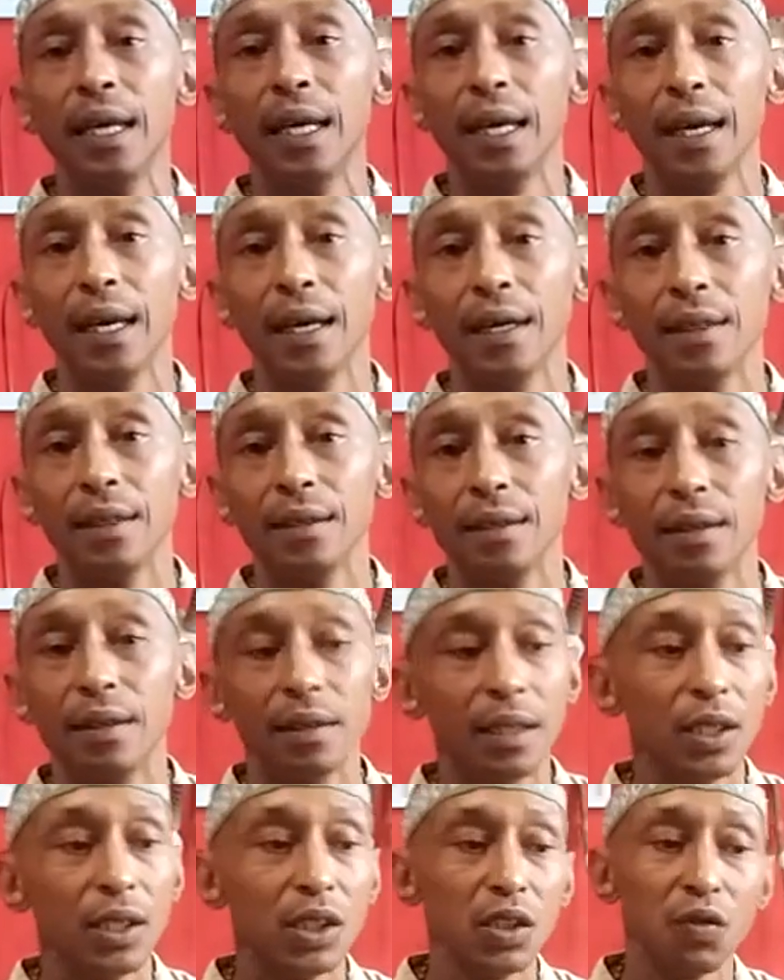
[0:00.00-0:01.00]
and
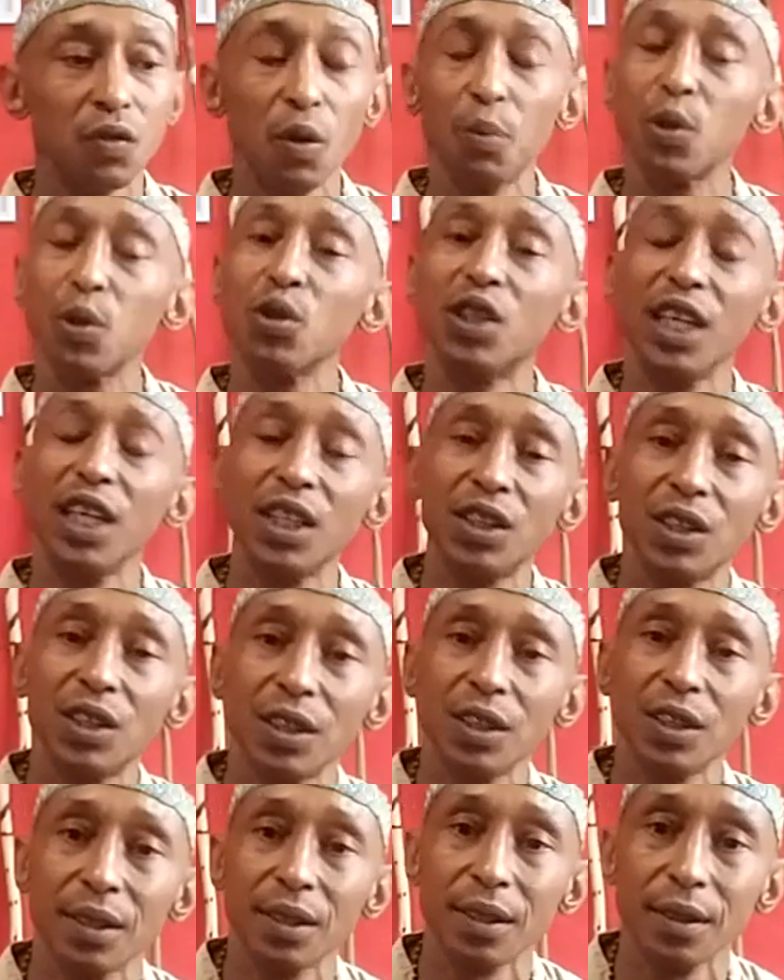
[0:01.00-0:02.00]
this is for
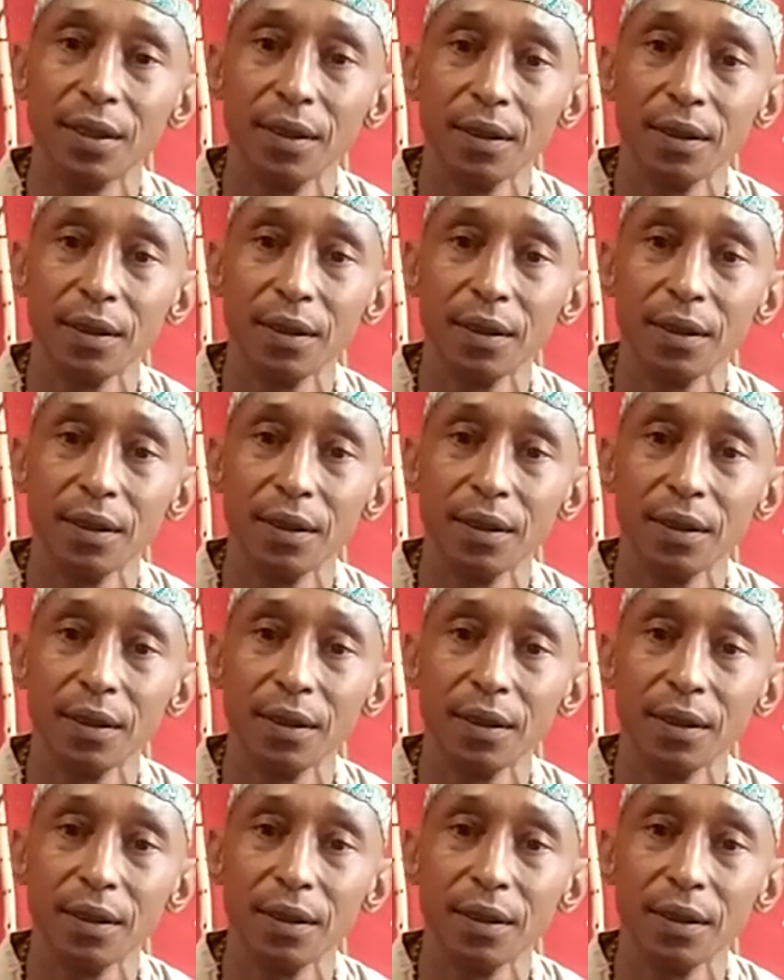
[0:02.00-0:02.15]
protection,